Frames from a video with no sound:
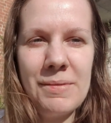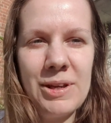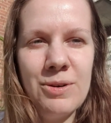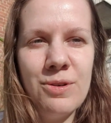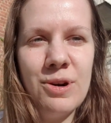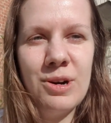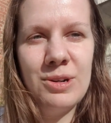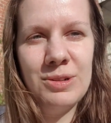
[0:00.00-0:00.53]

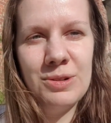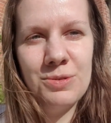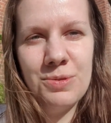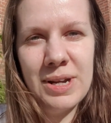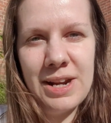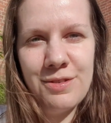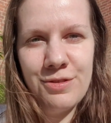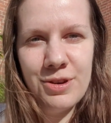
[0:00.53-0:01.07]
or
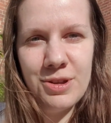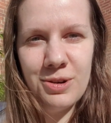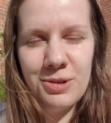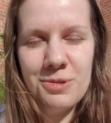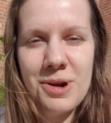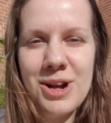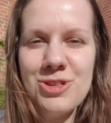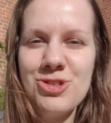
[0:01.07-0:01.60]
whenever you're
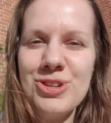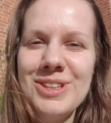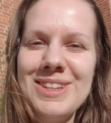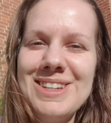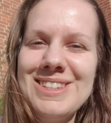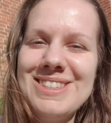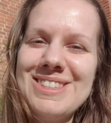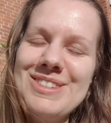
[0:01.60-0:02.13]
watching
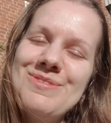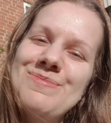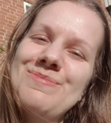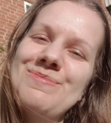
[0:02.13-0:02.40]
this.